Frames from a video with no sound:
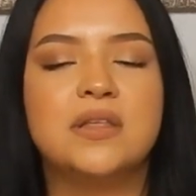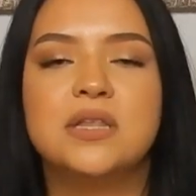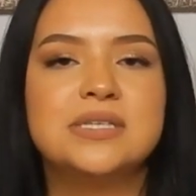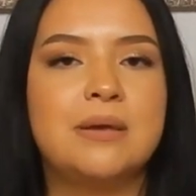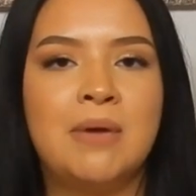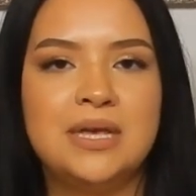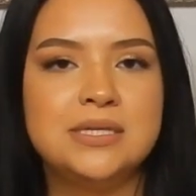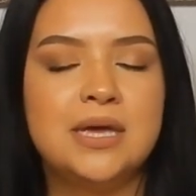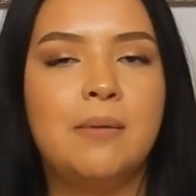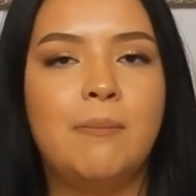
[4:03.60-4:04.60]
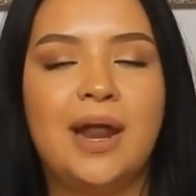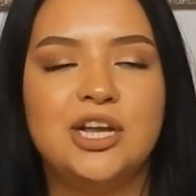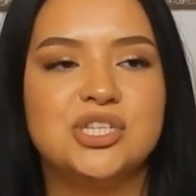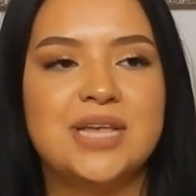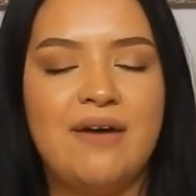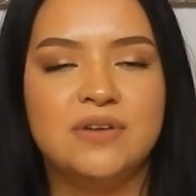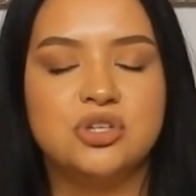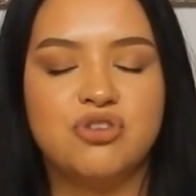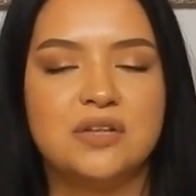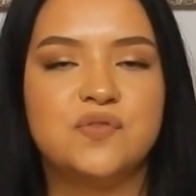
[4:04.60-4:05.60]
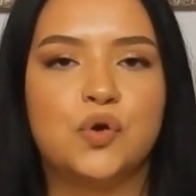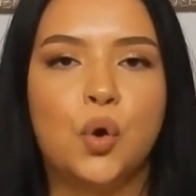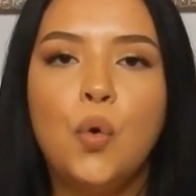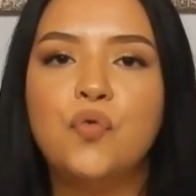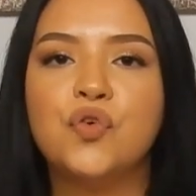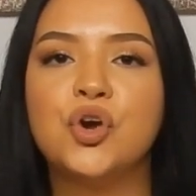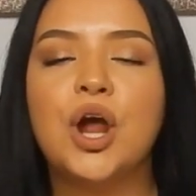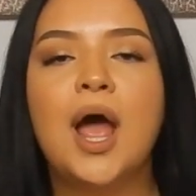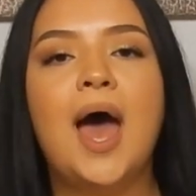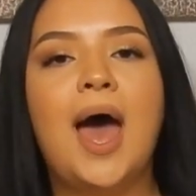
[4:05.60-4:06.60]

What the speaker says: It looks amazing, but I just haven't transferred over.